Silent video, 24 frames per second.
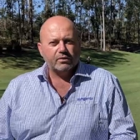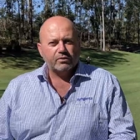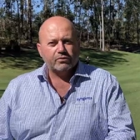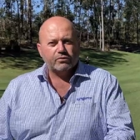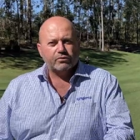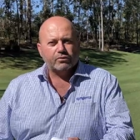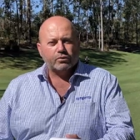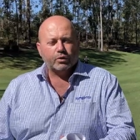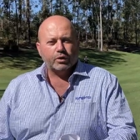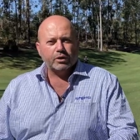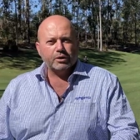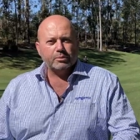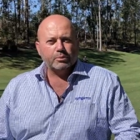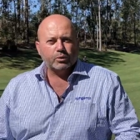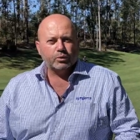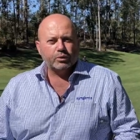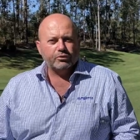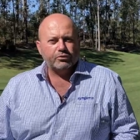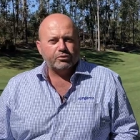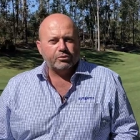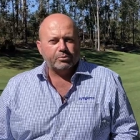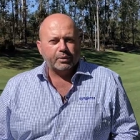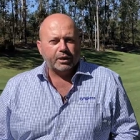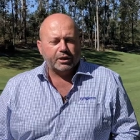For any more
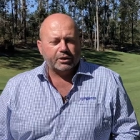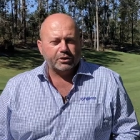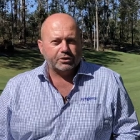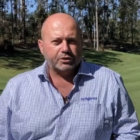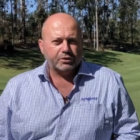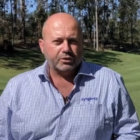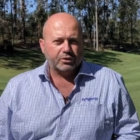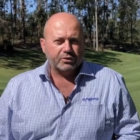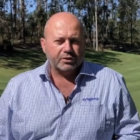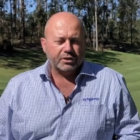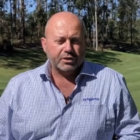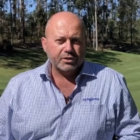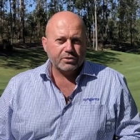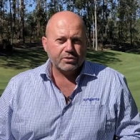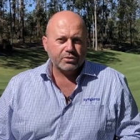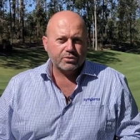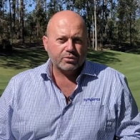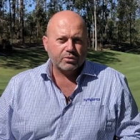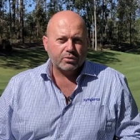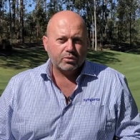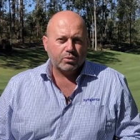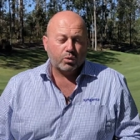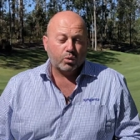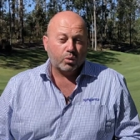information on this
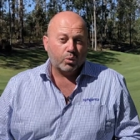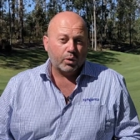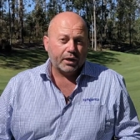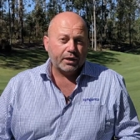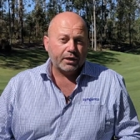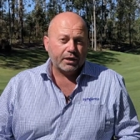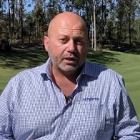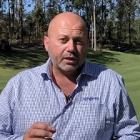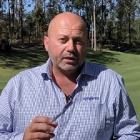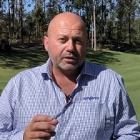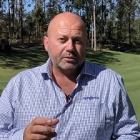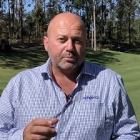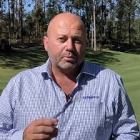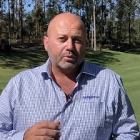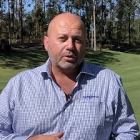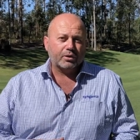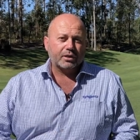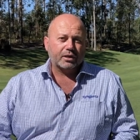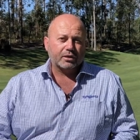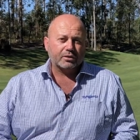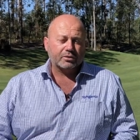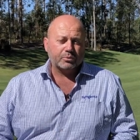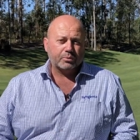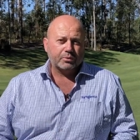or any other
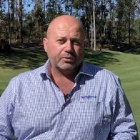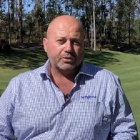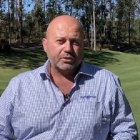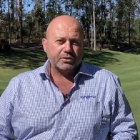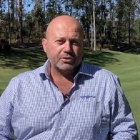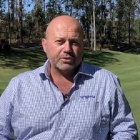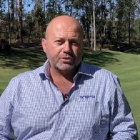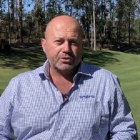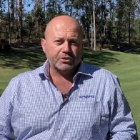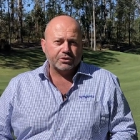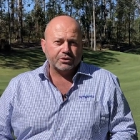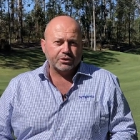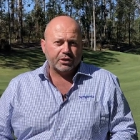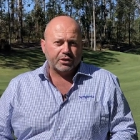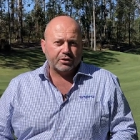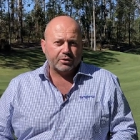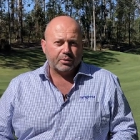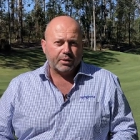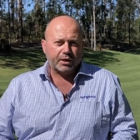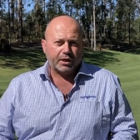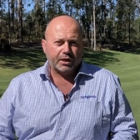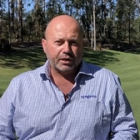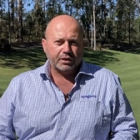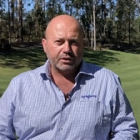product within the Syngenta
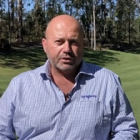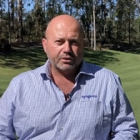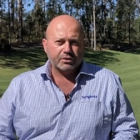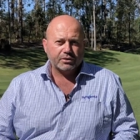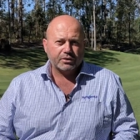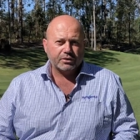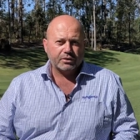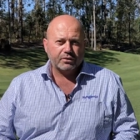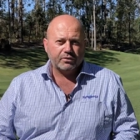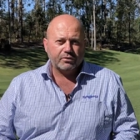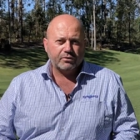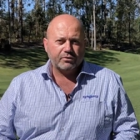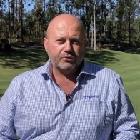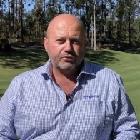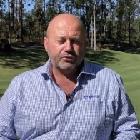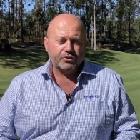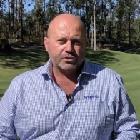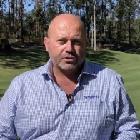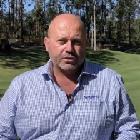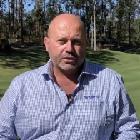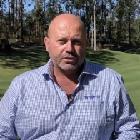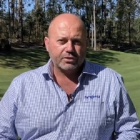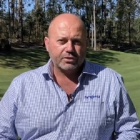range, visit